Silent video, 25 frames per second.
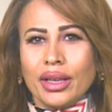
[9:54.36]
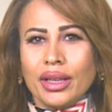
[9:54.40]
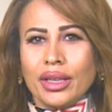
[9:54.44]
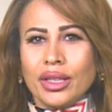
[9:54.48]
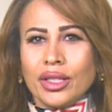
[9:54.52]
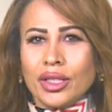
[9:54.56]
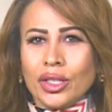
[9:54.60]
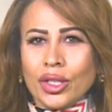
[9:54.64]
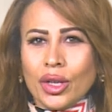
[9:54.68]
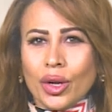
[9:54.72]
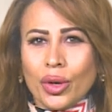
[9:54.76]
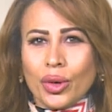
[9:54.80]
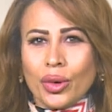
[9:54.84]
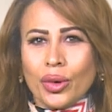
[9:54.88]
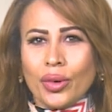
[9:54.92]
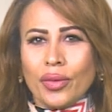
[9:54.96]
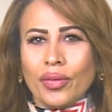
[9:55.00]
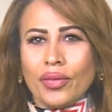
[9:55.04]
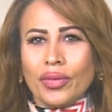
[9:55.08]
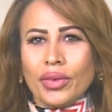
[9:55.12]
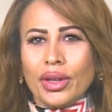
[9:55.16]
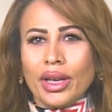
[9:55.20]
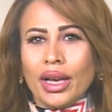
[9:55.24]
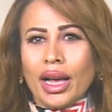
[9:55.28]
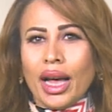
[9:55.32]
So,
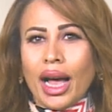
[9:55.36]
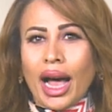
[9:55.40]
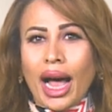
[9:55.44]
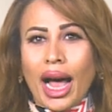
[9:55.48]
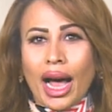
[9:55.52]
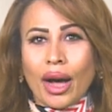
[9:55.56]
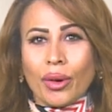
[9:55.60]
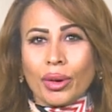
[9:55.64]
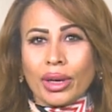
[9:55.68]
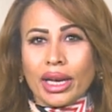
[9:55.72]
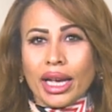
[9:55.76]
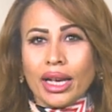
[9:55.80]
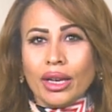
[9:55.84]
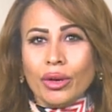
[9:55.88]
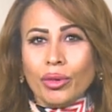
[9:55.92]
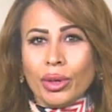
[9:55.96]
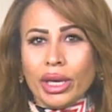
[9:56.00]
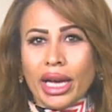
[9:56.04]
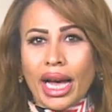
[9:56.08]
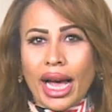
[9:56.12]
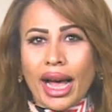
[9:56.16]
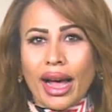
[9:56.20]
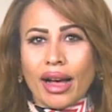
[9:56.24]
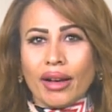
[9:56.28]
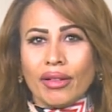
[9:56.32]
how can we
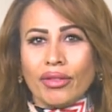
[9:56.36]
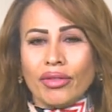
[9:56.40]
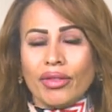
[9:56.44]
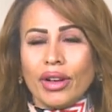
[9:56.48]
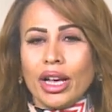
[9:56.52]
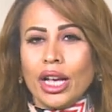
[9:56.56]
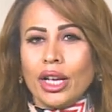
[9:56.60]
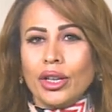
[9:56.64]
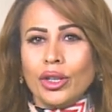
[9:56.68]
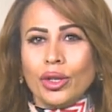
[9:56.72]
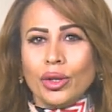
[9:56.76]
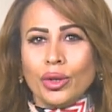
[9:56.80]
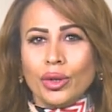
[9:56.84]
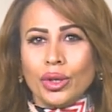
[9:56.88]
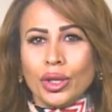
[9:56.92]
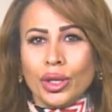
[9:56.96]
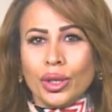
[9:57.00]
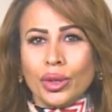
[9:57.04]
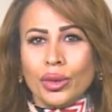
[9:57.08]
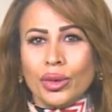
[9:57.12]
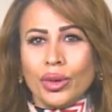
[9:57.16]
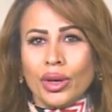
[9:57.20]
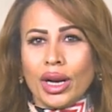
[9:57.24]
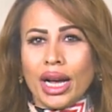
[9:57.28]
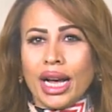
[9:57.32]
have a new
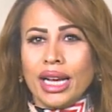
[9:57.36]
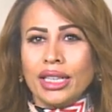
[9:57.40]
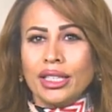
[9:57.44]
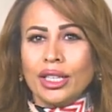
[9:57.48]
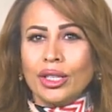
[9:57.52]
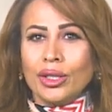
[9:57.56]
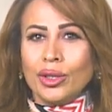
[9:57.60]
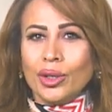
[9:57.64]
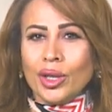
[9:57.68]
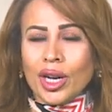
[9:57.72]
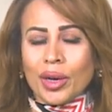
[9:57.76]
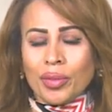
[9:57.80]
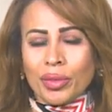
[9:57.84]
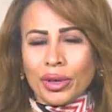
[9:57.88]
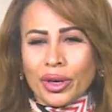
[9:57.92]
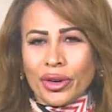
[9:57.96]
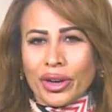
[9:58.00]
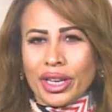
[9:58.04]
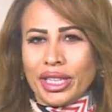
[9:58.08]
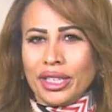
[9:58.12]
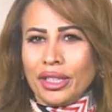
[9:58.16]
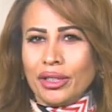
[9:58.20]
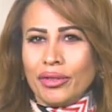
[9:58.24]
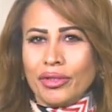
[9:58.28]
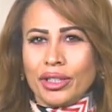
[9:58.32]
you and a new
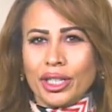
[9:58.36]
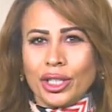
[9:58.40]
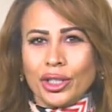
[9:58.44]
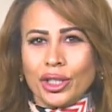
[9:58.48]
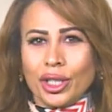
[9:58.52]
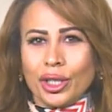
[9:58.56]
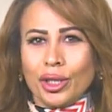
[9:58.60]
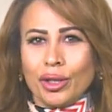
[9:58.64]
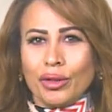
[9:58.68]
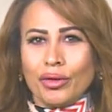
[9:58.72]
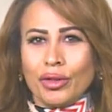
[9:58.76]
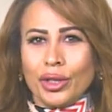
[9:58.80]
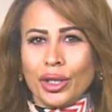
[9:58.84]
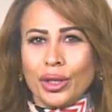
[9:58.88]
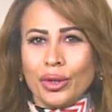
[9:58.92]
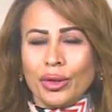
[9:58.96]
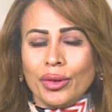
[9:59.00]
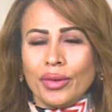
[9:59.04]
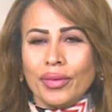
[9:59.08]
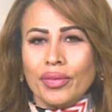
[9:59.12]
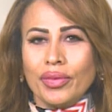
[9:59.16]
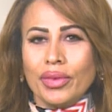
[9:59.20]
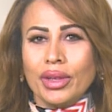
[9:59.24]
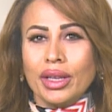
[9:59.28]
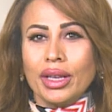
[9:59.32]
upgraded version of you?
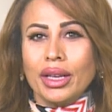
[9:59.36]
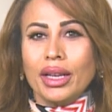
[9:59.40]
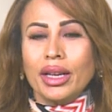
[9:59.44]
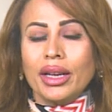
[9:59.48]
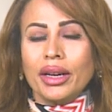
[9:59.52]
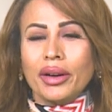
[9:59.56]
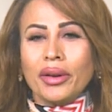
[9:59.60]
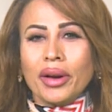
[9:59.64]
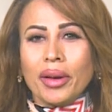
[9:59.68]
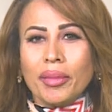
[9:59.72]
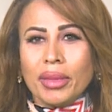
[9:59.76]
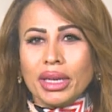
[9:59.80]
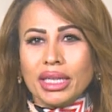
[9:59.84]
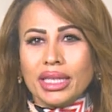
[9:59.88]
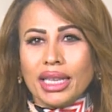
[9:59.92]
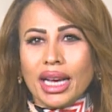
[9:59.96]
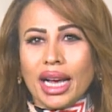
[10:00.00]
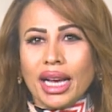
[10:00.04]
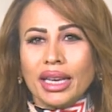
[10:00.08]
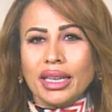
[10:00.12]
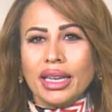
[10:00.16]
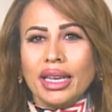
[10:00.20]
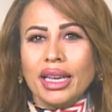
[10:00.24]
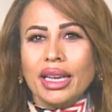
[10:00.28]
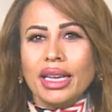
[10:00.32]

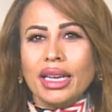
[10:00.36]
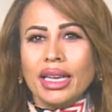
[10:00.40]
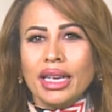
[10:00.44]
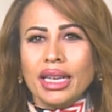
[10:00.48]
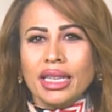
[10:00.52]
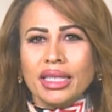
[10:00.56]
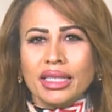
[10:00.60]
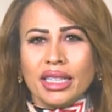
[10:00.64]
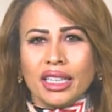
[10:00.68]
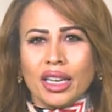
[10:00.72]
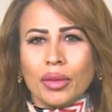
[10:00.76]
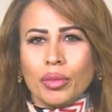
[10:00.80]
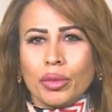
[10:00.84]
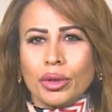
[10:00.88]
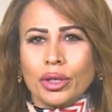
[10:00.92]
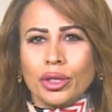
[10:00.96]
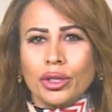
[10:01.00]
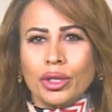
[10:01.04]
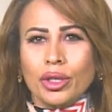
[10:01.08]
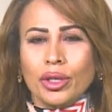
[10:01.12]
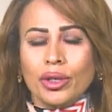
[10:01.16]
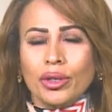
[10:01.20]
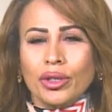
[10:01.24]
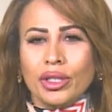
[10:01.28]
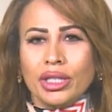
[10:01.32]
Ramadan is an
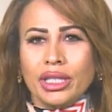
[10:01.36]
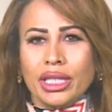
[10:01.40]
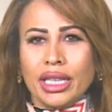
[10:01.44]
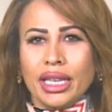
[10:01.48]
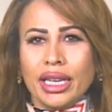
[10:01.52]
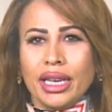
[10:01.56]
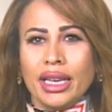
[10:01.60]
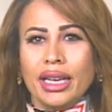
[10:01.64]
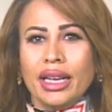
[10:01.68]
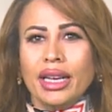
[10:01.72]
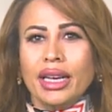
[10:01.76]
opportunity.